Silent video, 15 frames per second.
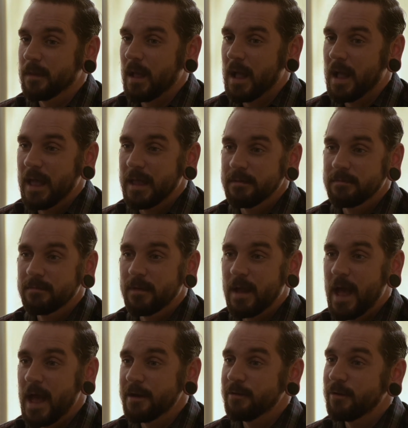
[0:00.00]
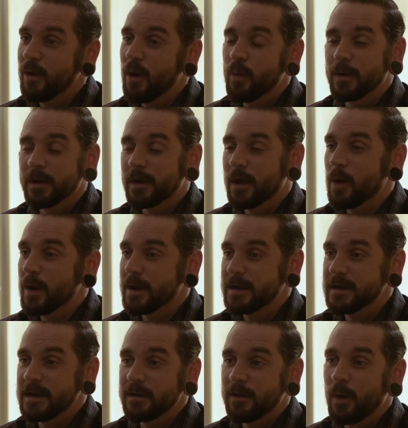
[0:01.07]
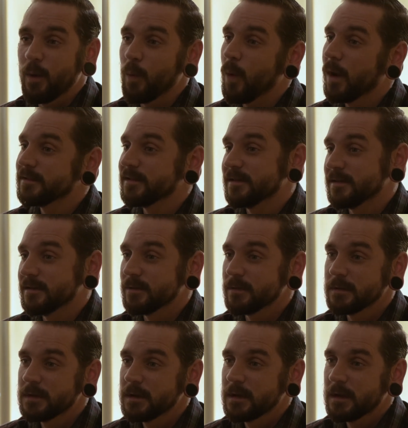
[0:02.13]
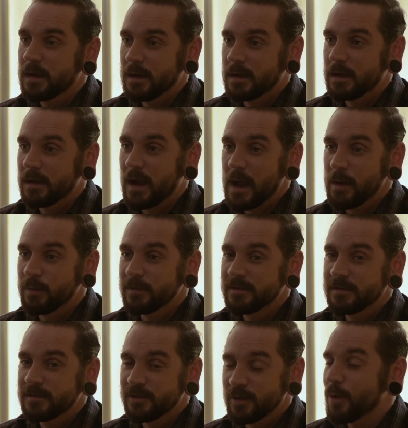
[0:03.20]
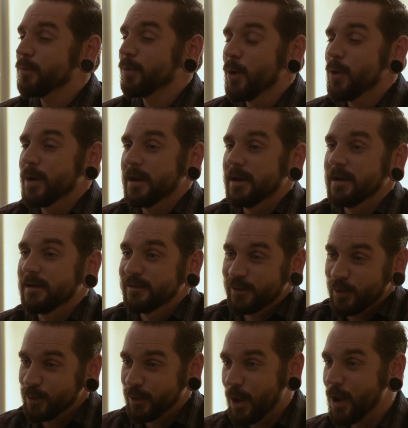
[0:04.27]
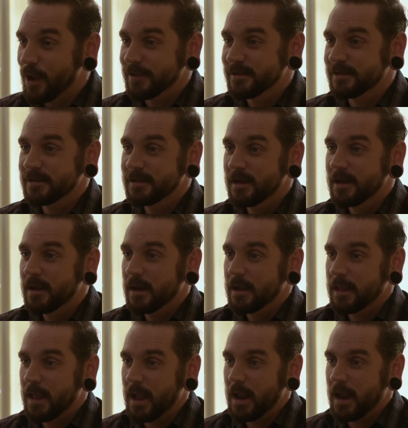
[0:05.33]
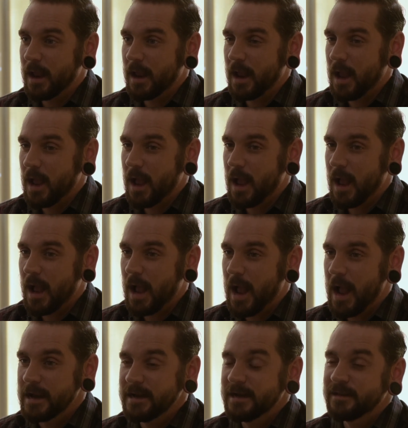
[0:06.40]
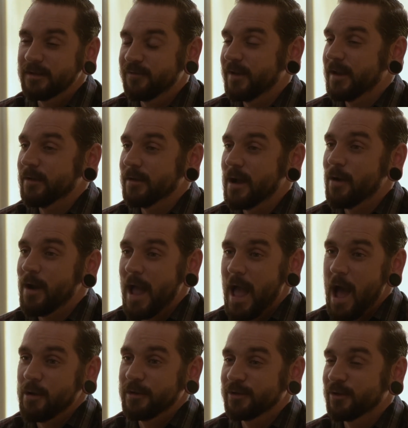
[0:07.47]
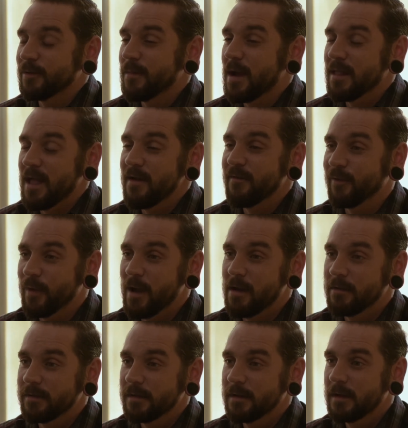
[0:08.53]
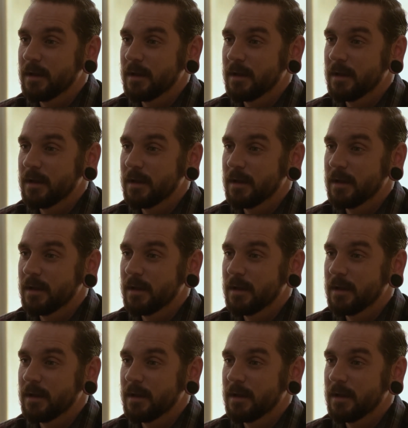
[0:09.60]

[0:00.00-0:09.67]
I had nowhere to go and didn't know what to do. I was so broken and so lost that I needed to figure out how to turn my life around.